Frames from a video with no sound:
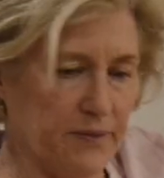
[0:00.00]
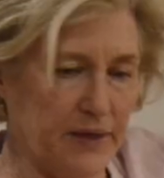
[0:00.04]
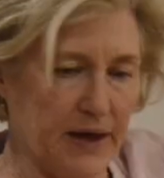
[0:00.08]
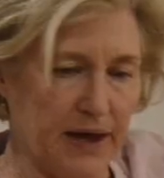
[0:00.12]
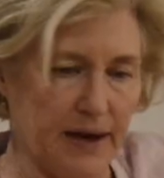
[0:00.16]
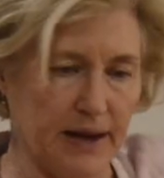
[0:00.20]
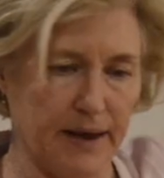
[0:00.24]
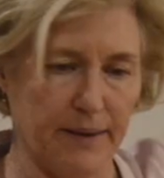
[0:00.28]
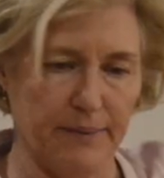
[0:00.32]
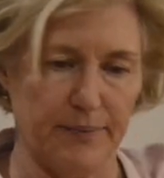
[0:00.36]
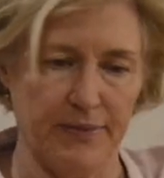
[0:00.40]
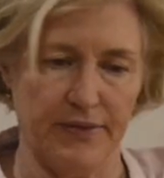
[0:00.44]
that
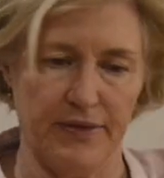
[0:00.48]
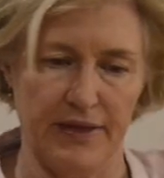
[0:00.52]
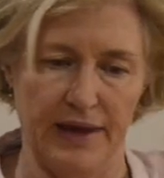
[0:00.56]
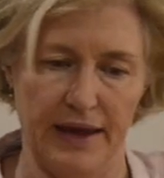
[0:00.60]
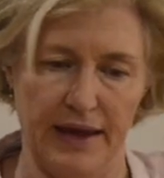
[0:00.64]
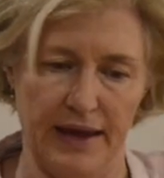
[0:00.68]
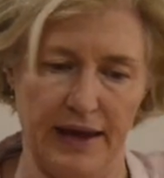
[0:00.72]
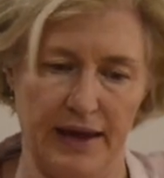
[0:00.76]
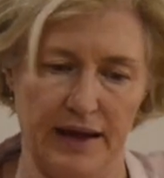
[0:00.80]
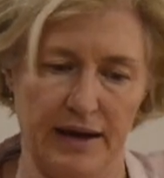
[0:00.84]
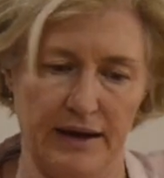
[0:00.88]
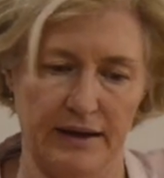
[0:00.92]
up
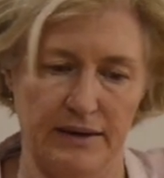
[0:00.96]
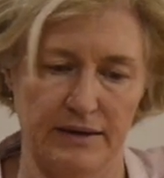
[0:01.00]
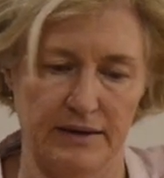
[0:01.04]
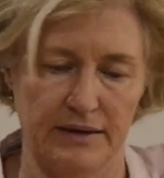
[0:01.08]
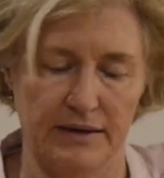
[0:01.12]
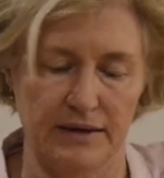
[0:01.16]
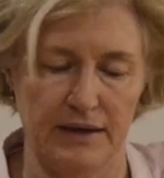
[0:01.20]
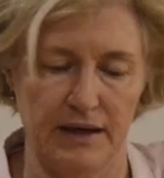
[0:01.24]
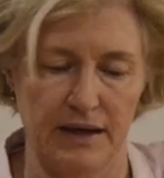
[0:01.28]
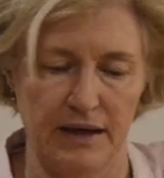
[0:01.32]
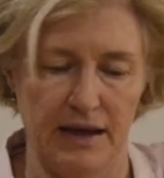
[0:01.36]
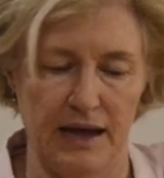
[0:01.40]
there.
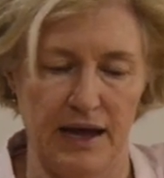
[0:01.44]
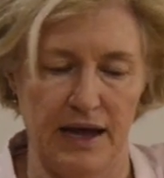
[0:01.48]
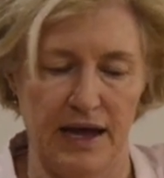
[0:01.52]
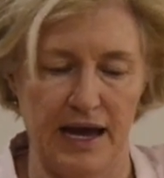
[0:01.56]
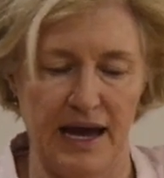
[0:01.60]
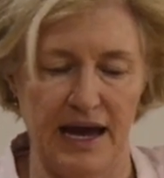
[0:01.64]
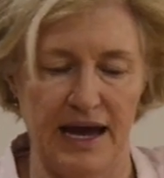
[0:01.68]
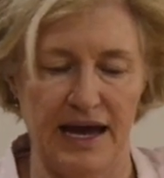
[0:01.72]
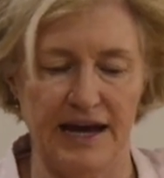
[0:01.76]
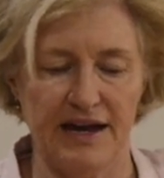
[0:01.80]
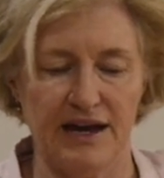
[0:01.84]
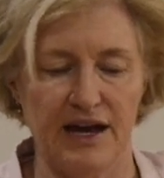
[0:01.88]

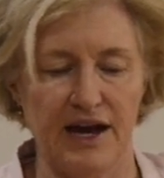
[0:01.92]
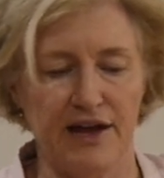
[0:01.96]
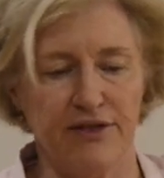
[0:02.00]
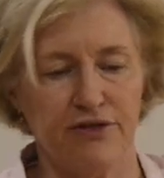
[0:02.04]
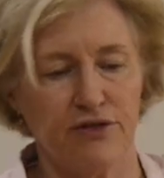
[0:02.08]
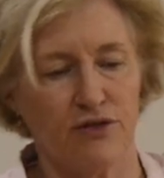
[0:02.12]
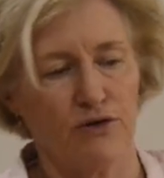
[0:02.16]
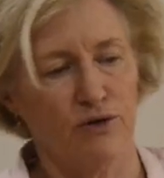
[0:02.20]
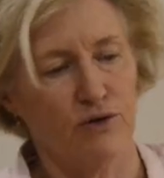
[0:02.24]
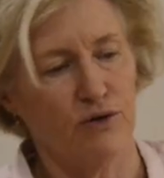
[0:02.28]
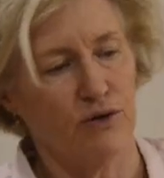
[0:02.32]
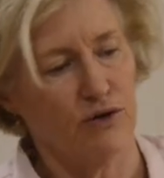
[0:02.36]
And I
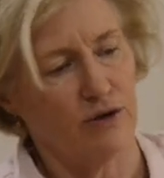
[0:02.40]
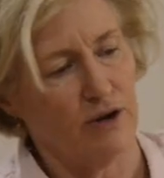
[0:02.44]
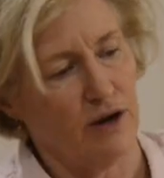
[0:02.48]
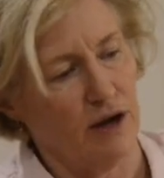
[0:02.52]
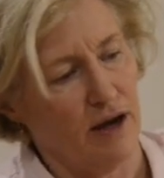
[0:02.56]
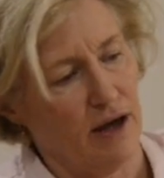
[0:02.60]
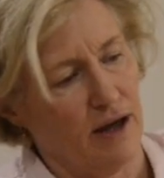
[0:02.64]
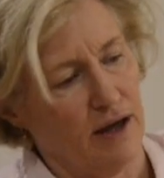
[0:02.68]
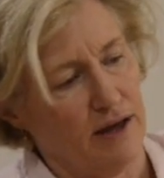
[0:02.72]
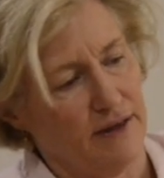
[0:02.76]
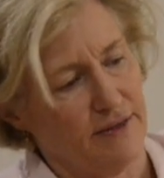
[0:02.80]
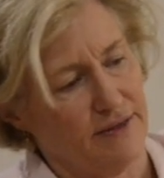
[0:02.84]
thought
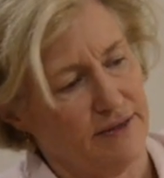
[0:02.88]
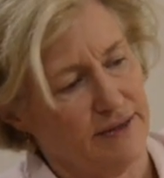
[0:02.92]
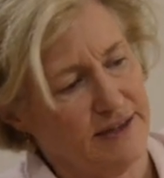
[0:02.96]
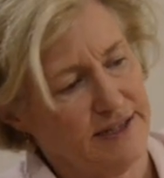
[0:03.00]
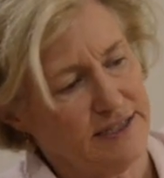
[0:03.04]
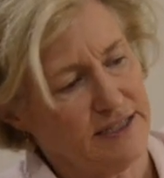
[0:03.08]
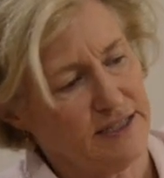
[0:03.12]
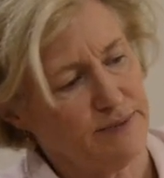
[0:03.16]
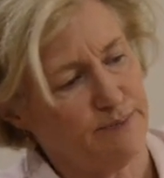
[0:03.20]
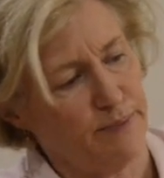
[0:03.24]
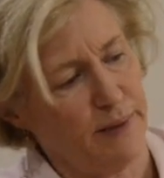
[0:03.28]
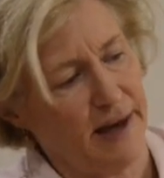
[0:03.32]

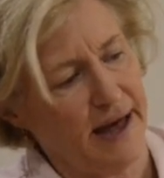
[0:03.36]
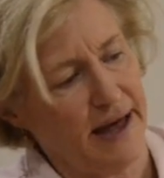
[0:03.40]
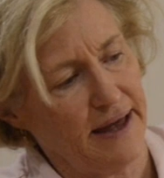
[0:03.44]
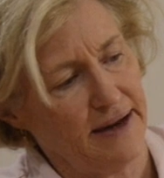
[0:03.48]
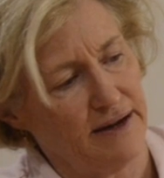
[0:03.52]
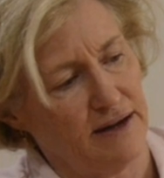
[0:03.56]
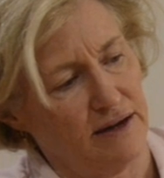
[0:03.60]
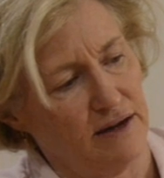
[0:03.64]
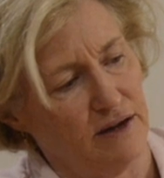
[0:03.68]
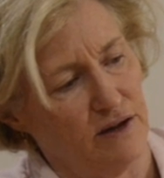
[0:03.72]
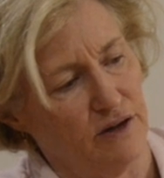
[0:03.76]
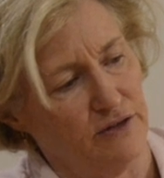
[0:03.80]
this
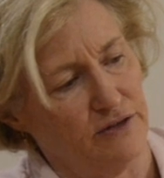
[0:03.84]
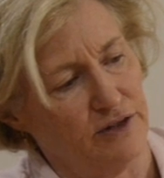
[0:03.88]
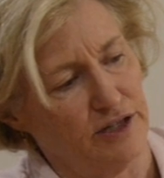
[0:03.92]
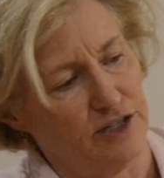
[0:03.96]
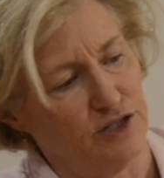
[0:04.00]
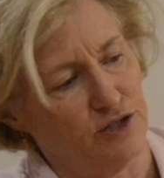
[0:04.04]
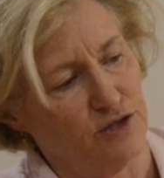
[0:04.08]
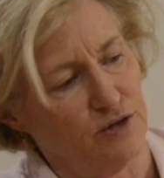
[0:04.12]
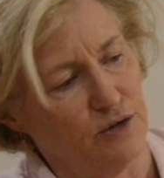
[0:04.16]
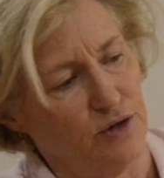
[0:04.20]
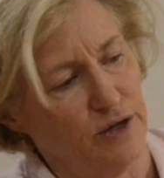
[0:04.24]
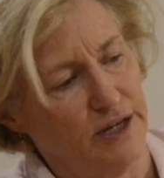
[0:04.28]
pattern on the
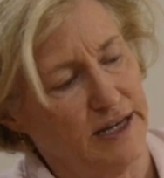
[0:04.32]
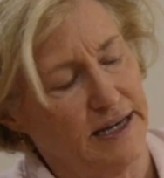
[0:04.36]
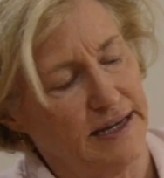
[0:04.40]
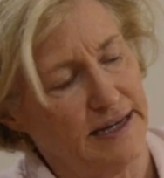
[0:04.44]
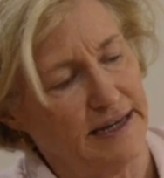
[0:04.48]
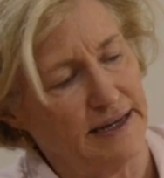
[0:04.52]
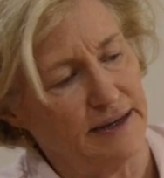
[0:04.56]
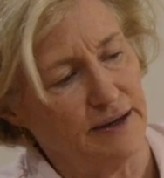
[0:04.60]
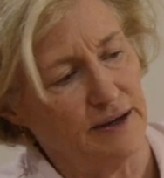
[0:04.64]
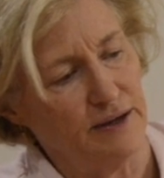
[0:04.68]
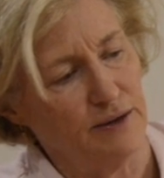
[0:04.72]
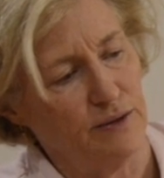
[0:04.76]

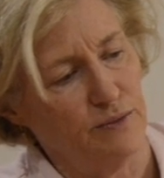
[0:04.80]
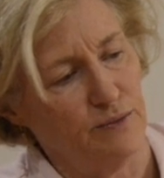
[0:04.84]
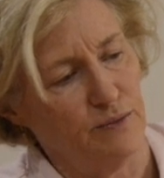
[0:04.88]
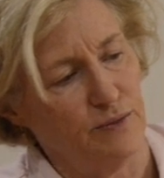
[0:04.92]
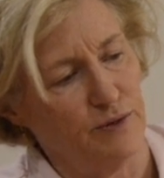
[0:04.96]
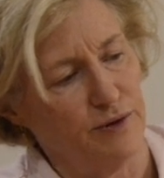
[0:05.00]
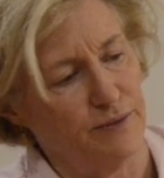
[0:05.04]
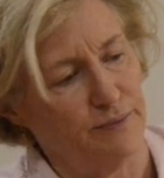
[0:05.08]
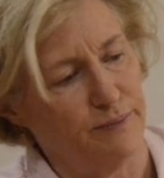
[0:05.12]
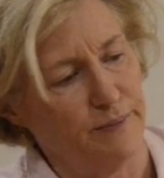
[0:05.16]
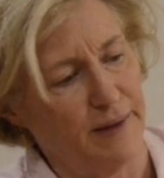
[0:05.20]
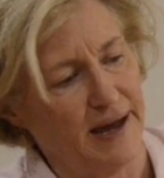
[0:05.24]
doily
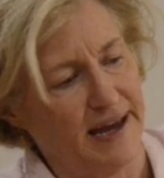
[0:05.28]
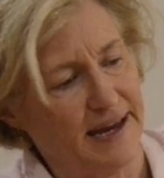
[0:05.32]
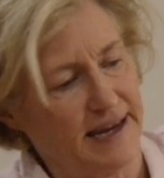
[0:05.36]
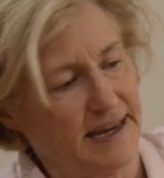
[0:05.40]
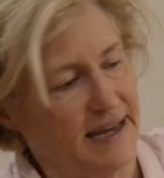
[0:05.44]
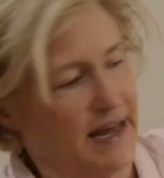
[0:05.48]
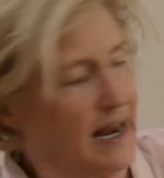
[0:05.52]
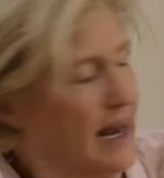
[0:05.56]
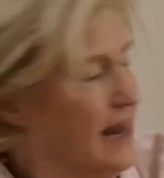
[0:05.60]
would make a